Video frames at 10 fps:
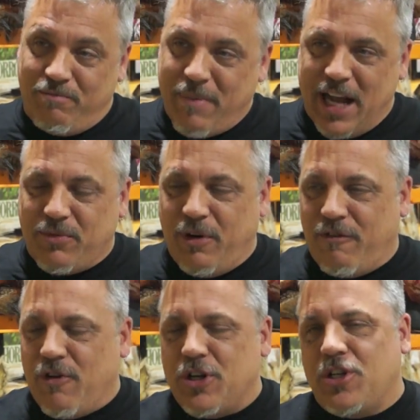back when we were
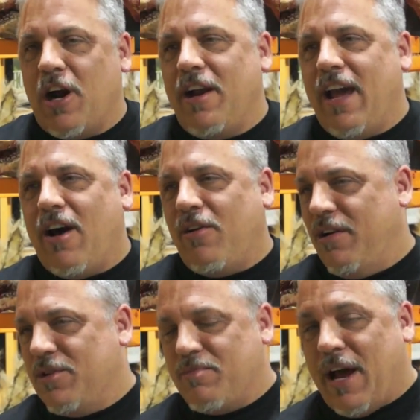first starting out,
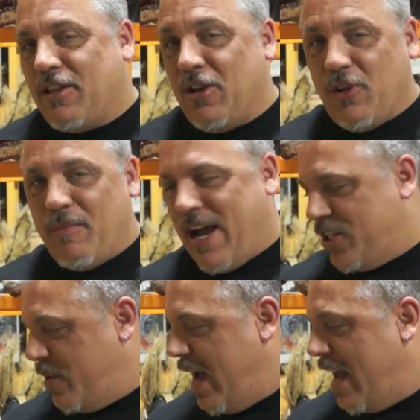it was about the only
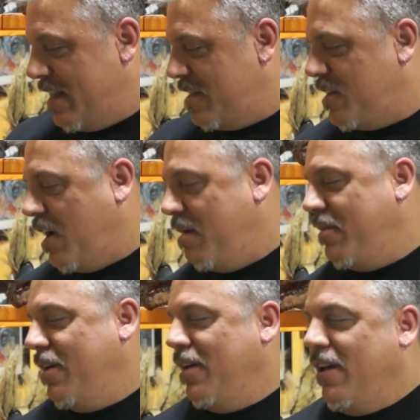mask we had at the
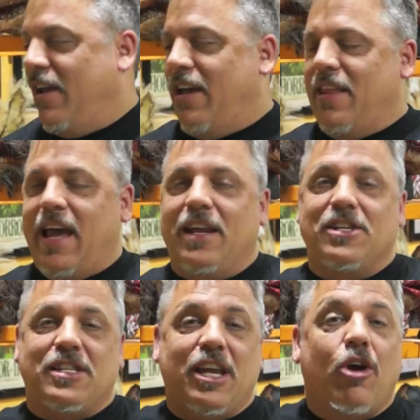time, and that
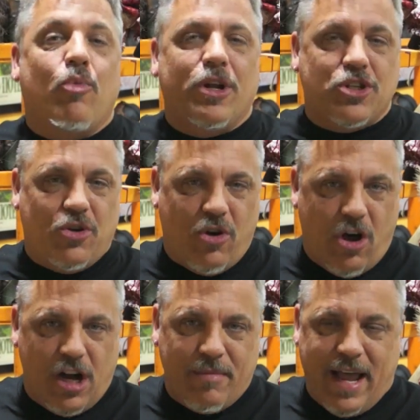is the original
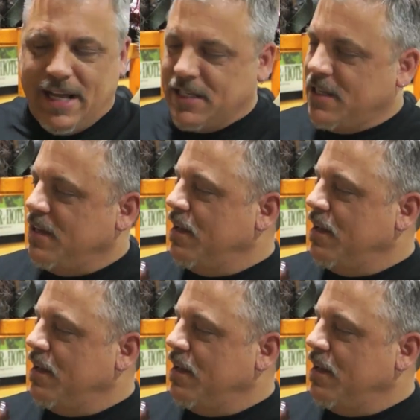hog mask.